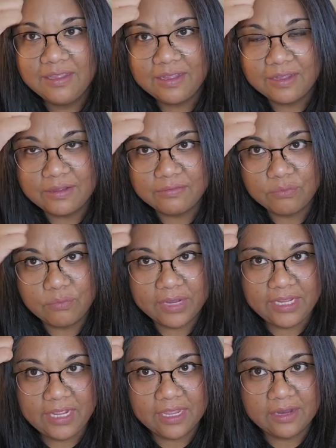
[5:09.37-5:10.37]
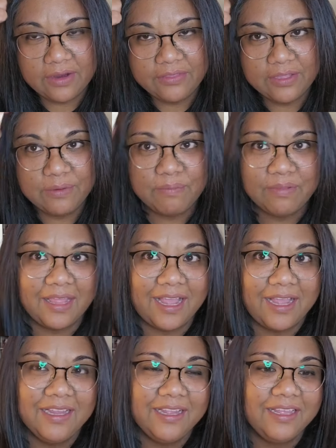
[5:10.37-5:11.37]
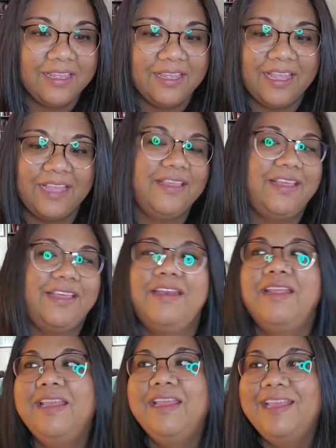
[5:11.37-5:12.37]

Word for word: of white hair and then black and then